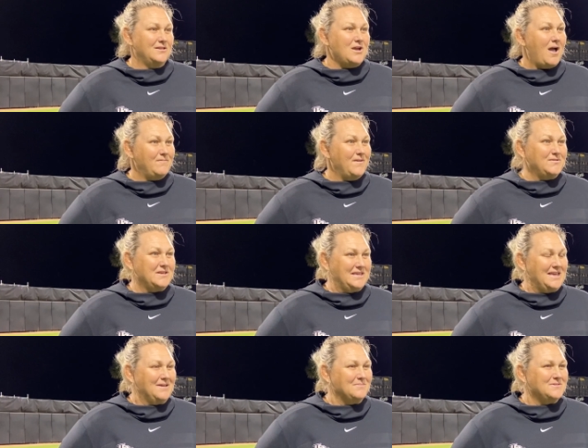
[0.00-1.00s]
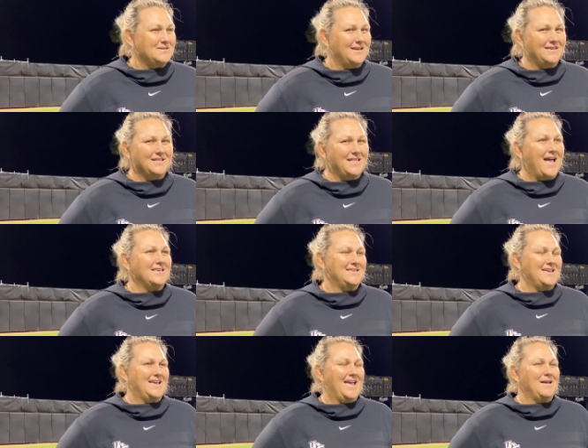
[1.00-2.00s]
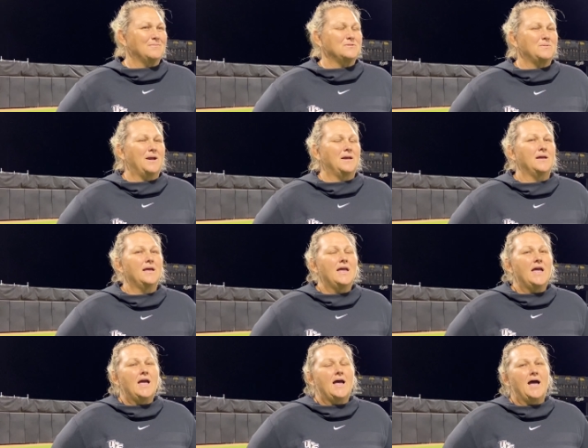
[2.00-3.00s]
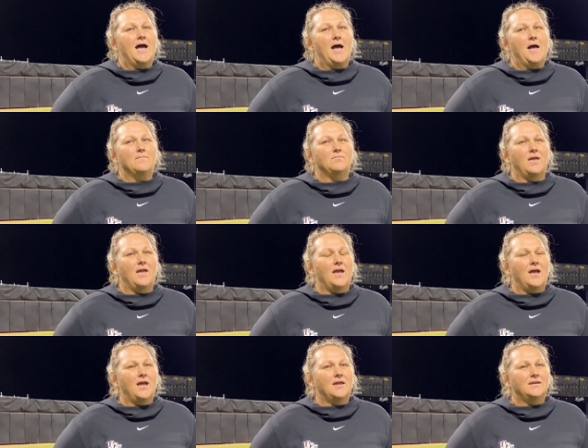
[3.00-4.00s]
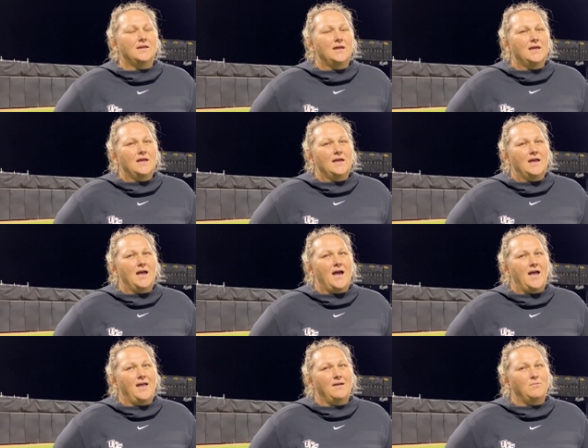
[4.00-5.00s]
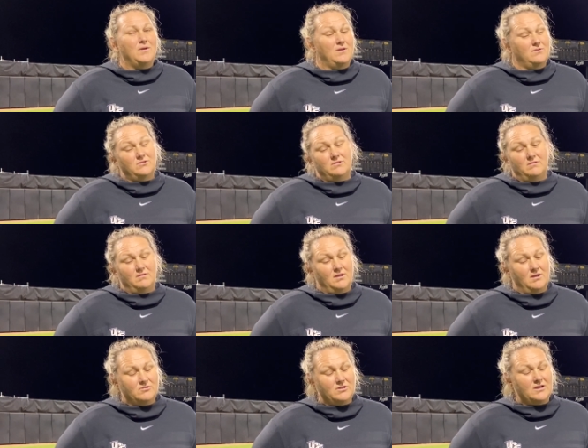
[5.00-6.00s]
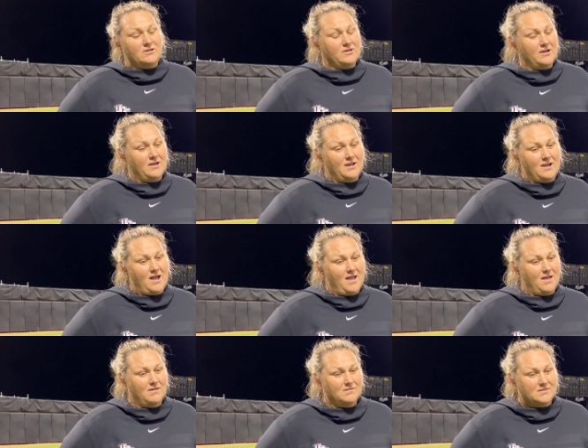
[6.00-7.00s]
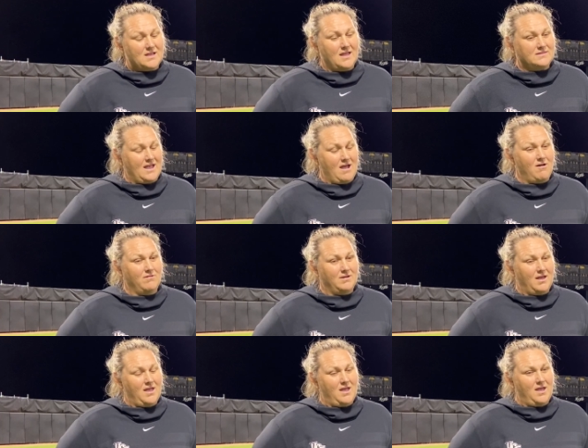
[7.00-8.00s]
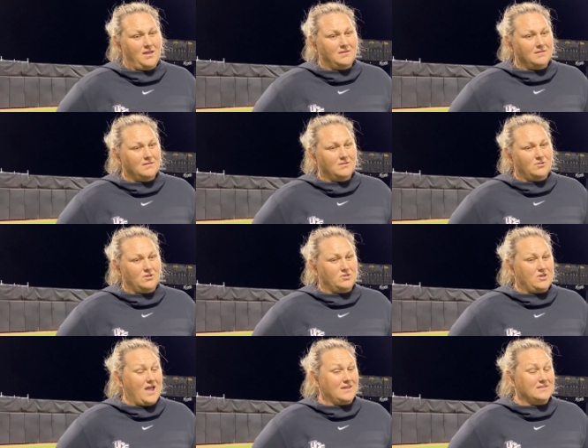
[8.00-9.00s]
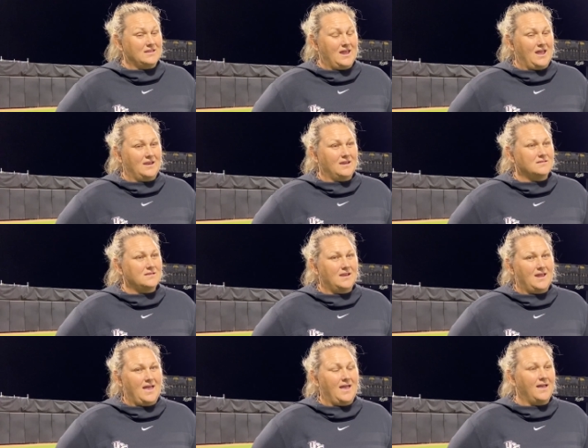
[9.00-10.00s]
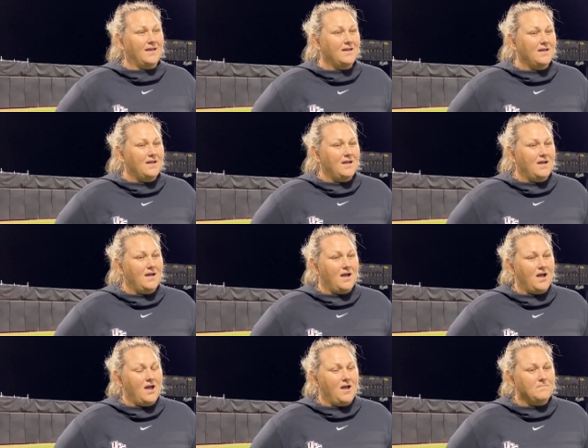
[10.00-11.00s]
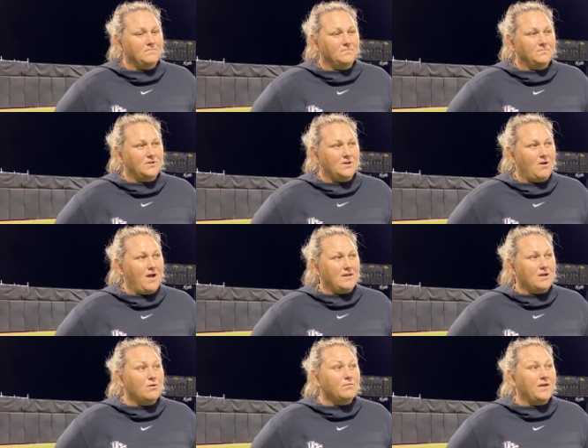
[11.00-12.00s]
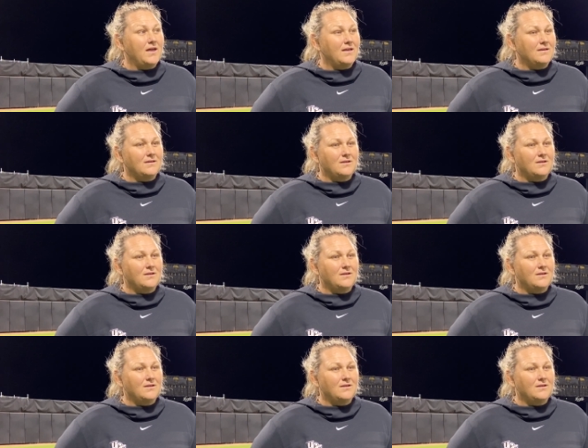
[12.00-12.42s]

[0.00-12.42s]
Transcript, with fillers: top 50 teams in the last eight games, right? Um, and I we you know Janisha and I sat down and just chatted today and I said hey um, you know I know that